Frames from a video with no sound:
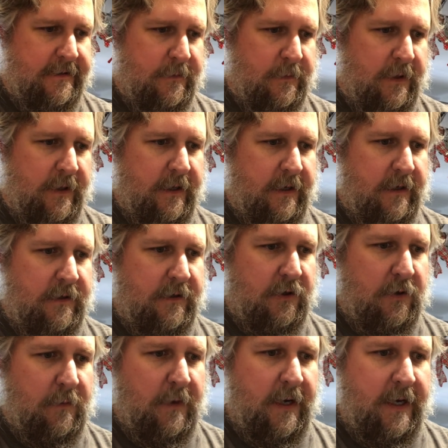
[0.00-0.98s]
with it
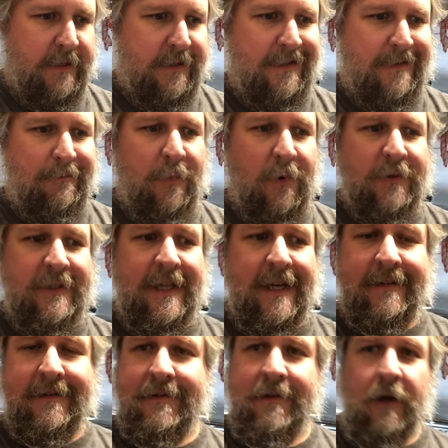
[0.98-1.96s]
too much. Most of
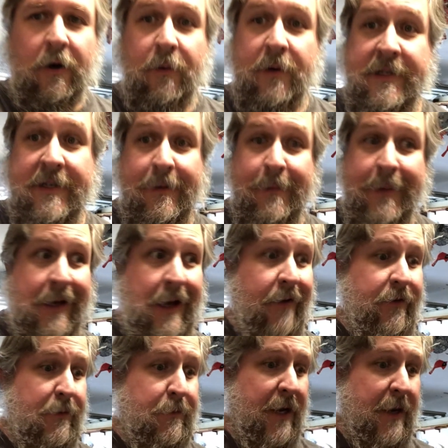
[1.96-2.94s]
that's always going to be
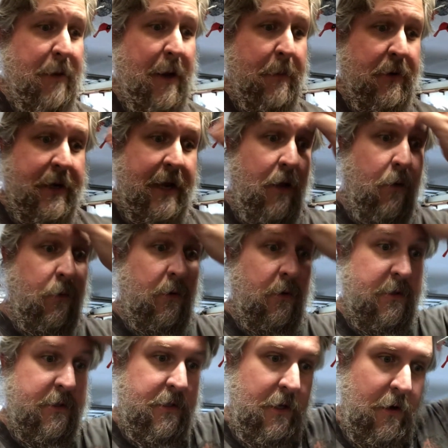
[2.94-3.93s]
covered by paper towel roll,
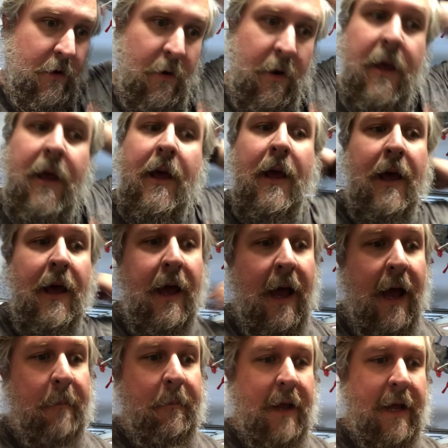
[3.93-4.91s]
so
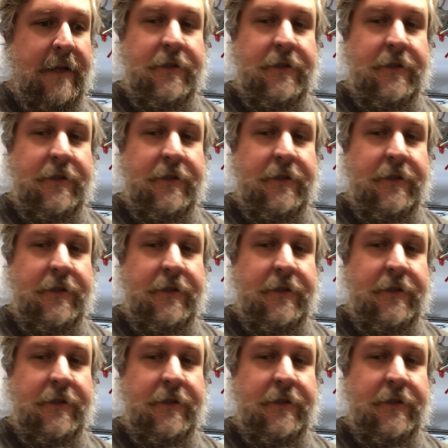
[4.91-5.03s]
I'm not